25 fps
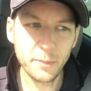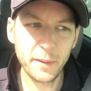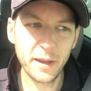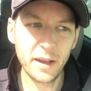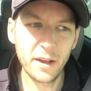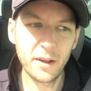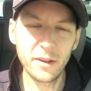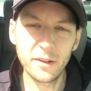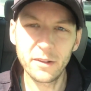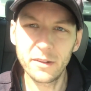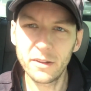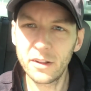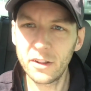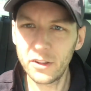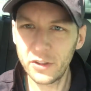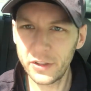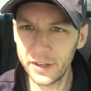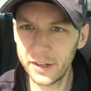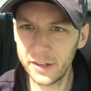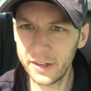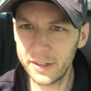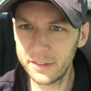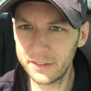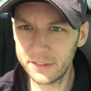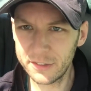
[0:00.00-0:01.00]
about
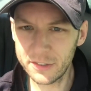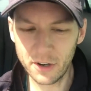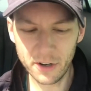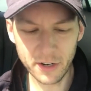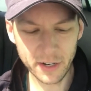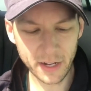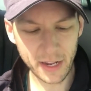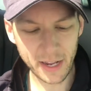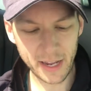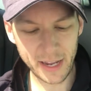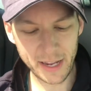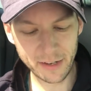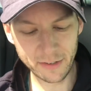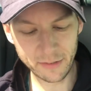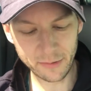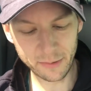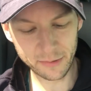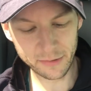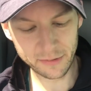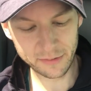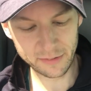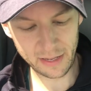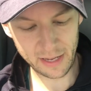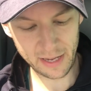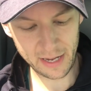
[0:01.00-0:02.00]
clearance Target
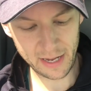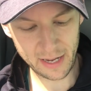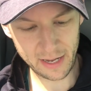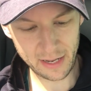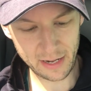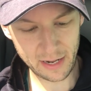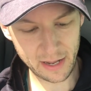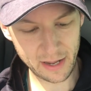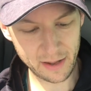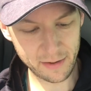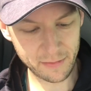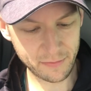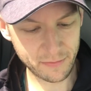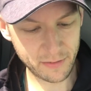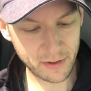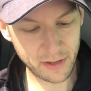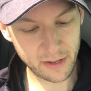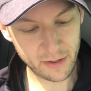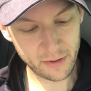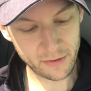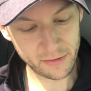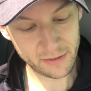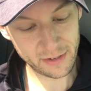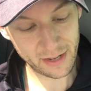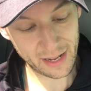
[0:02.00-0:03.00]
candles, and I
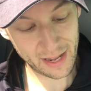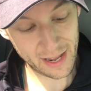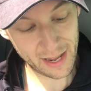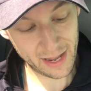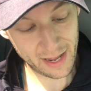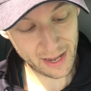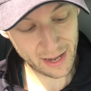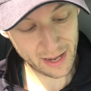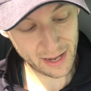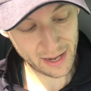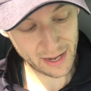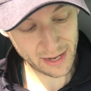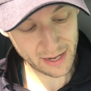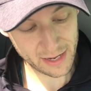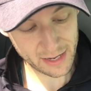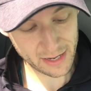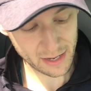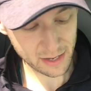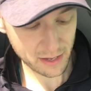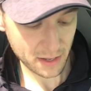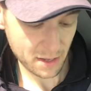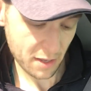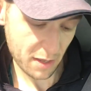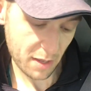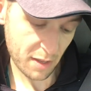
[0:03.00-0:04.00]
found
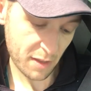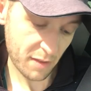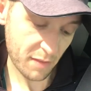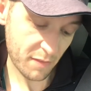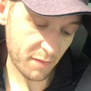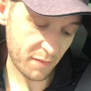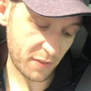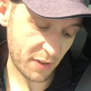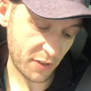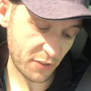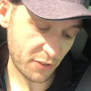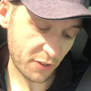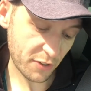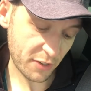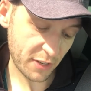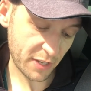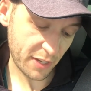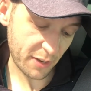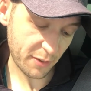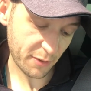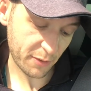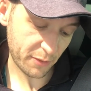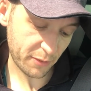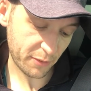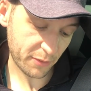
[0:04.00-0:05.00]
a Vineyard
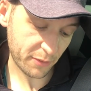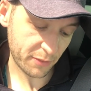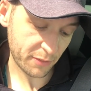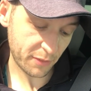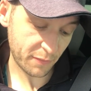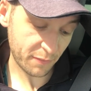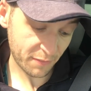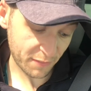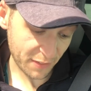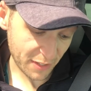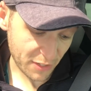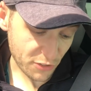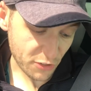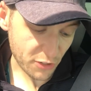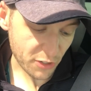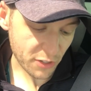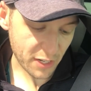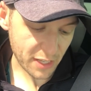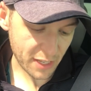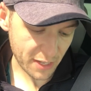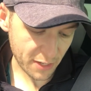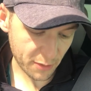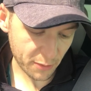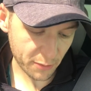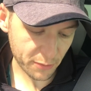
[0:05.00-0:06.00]
Hill
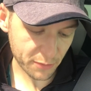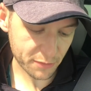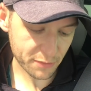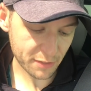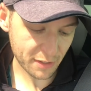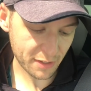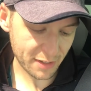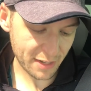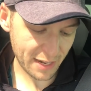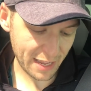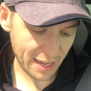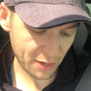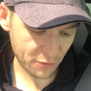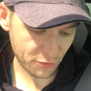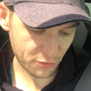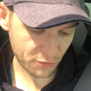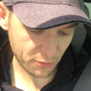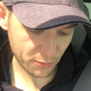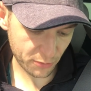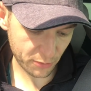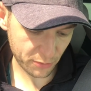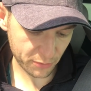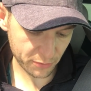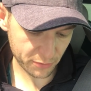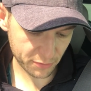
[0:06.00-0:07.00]
Vineyard Hills
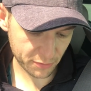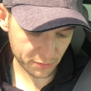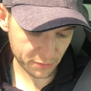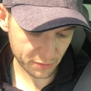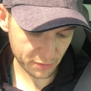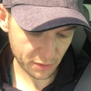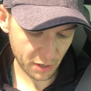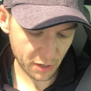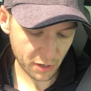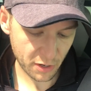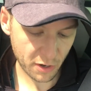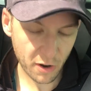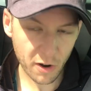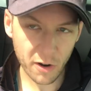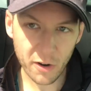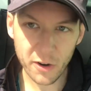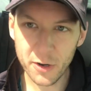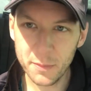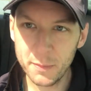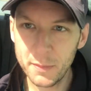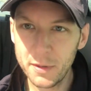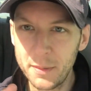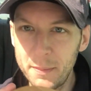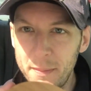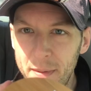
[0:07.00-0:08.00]
Naturals
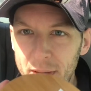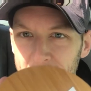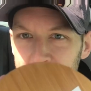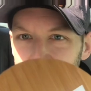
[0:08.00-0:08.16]
cardamom